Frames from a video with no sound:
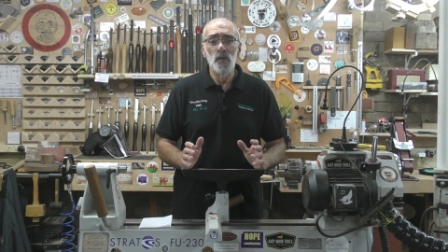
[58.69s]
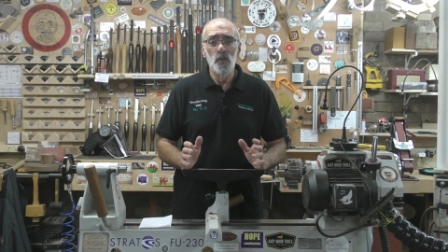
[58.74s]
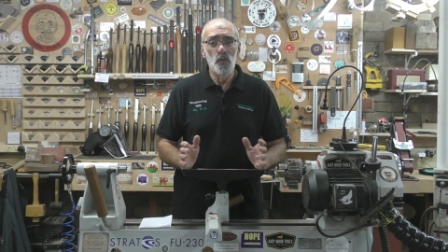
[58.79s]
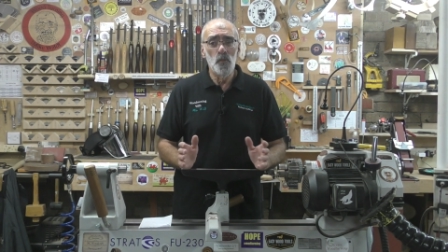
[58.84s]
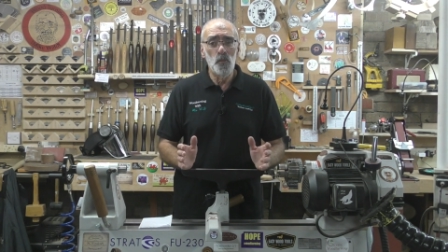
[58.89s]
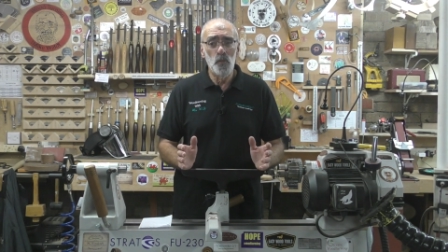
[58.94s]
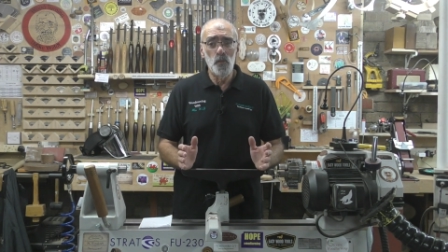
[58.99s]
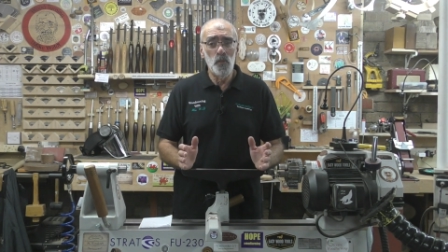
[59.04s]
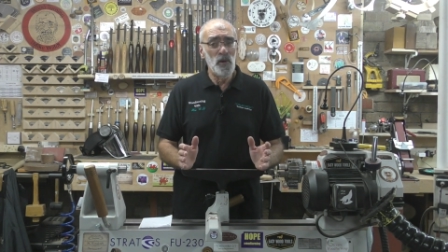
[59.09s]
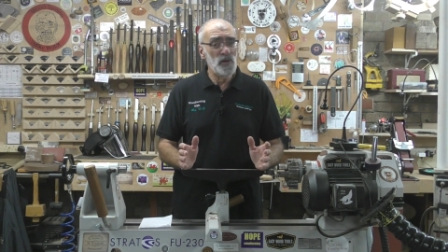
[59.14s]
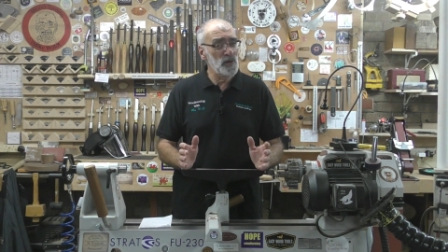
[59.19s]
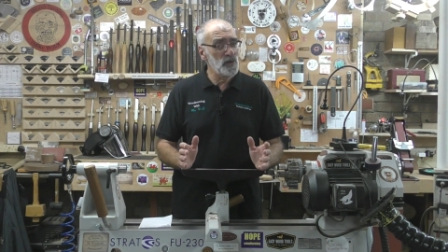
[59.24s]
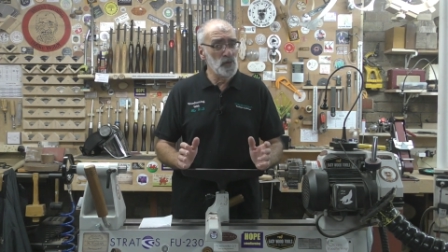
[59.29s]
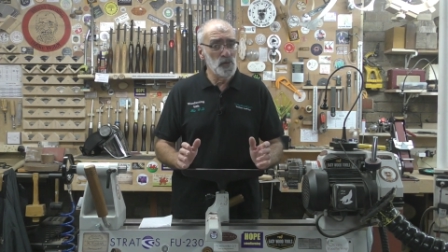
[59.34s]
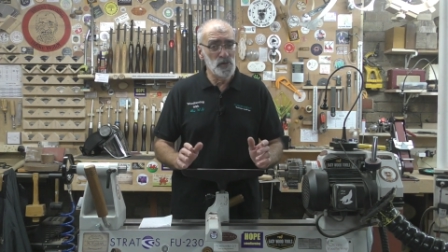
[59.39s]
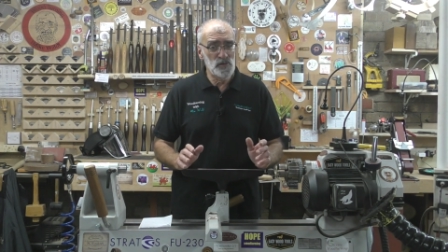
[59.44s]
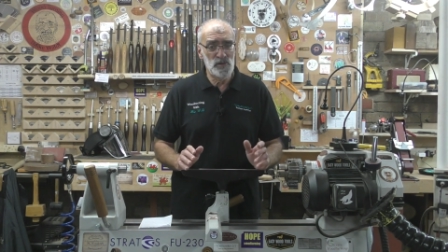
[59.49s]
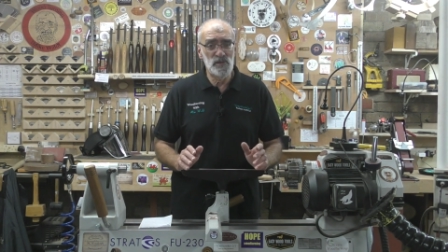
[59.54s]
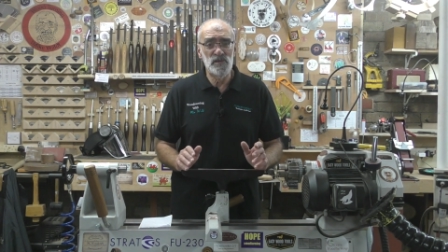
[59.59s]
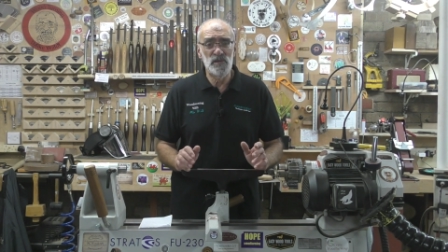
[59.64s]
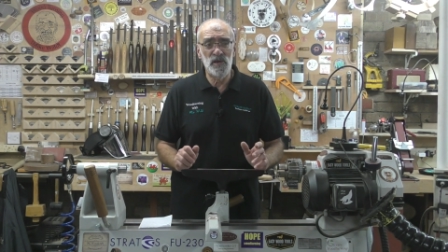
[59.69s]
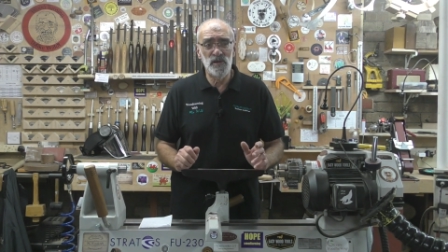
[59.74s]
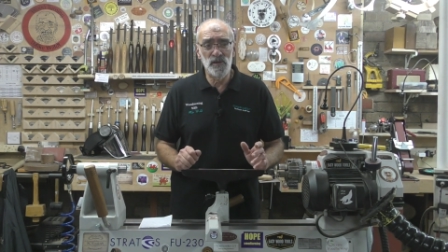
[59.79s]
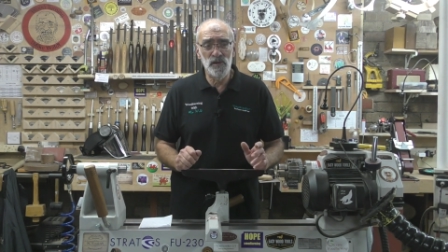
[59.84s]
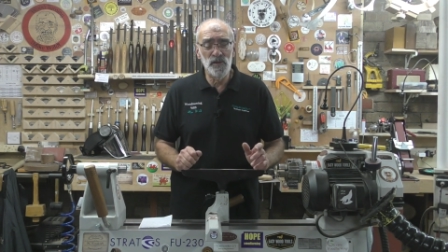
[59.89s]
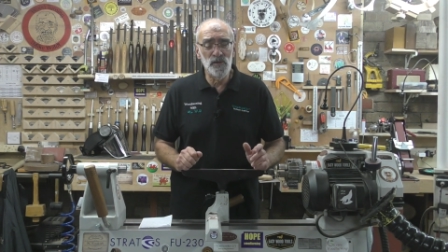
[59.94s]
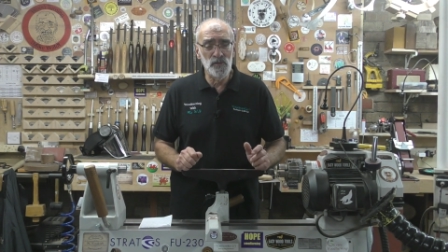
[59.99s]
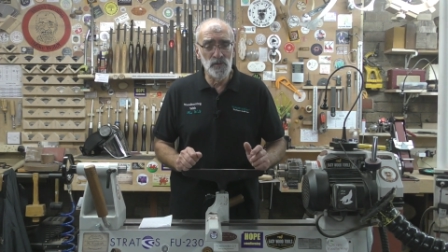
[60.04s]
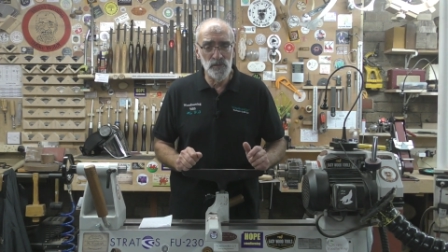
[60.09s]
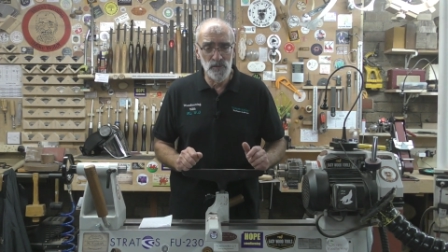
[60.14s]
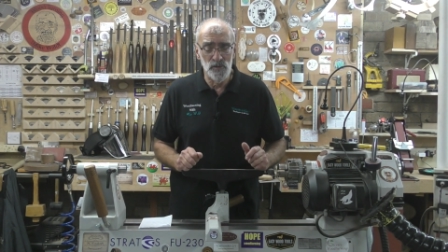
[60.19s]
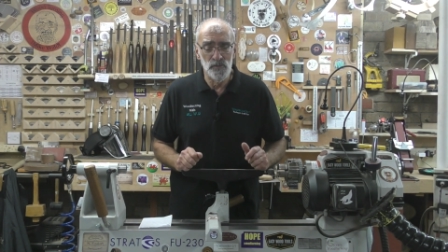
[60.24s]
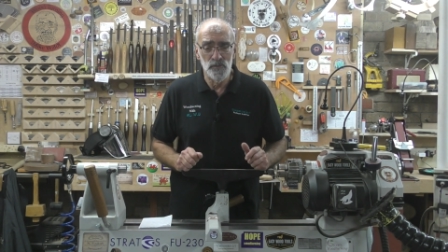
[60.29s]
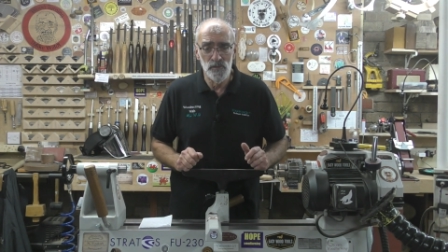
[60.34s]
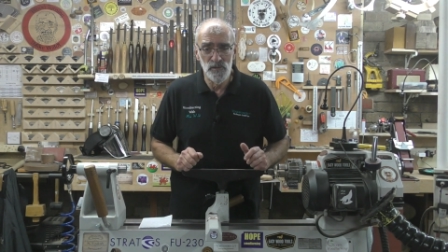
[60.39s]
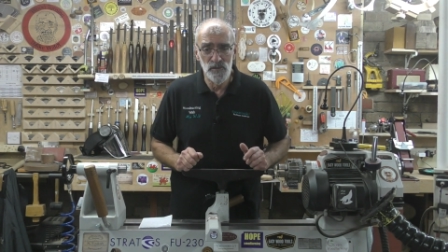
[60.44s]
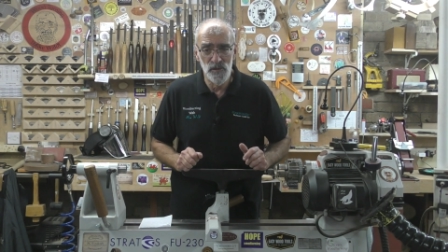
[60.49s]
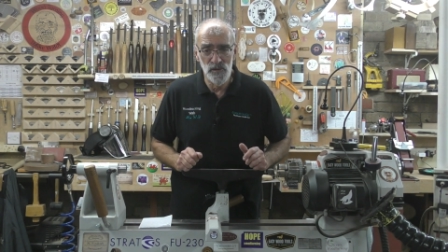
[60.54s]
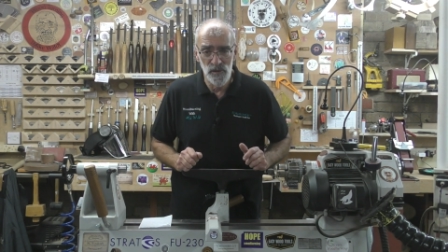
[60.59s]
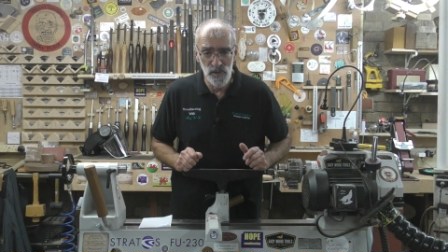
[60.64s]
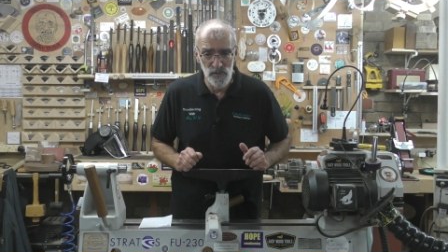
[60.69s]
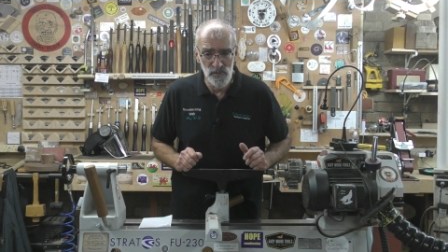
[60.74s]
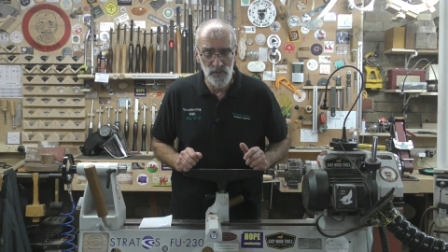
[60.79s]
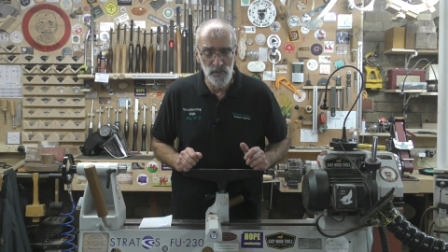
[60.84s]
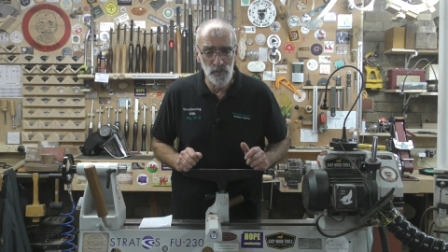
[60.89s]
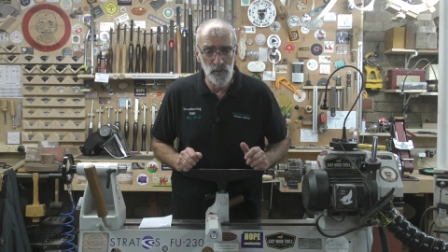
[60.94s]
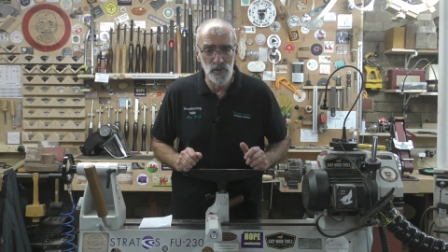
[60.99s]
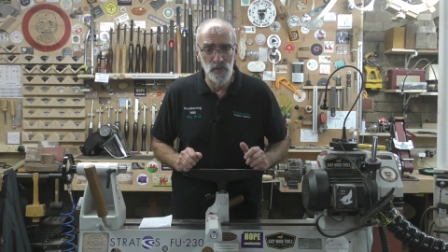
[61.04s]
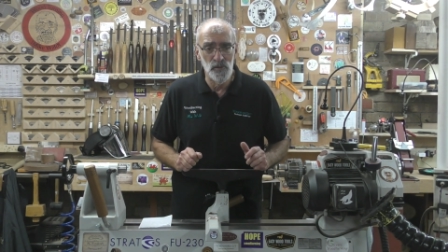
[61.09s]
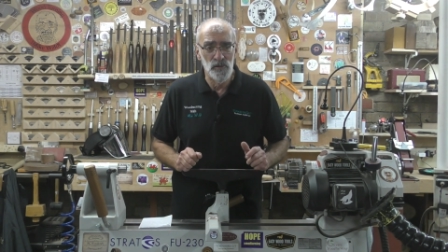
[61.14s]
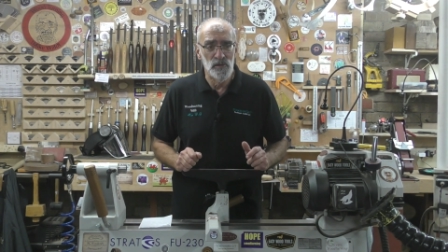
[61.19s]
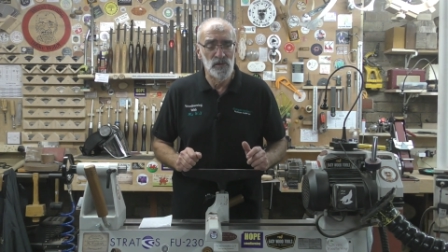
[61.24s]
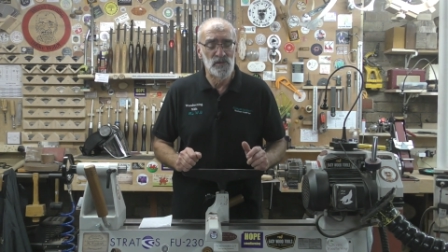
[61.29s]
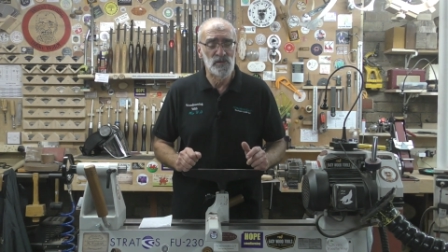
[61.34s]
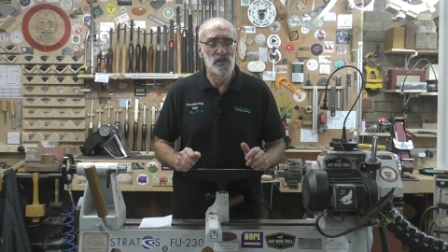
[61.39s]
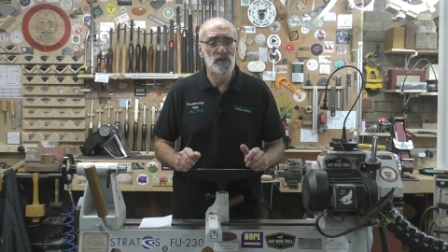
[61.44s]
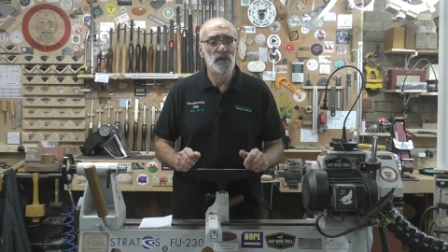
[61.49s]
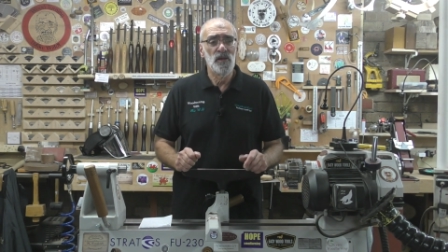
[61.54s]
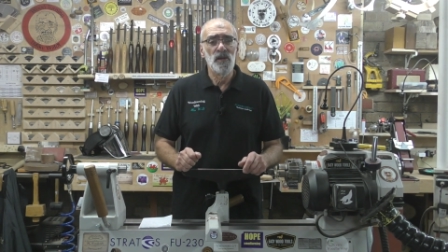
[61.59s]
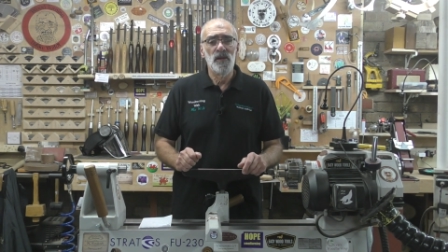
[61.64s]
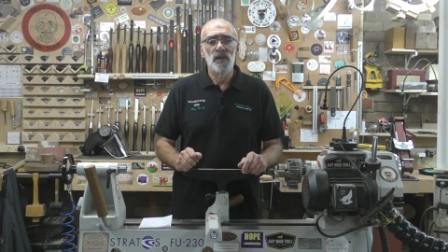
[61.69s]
When inertia sanding, I don't. I have to be honest.